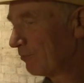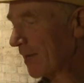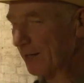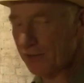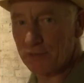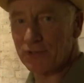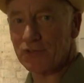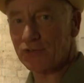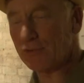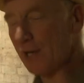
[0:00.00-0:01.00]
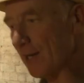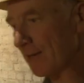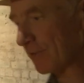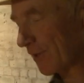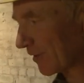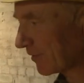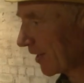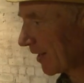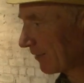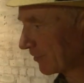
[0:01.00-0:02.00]
marker on his grave that I'd
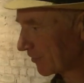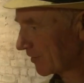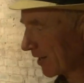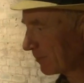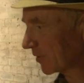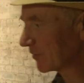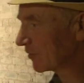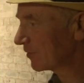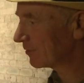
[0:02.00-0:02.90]
carved his name in.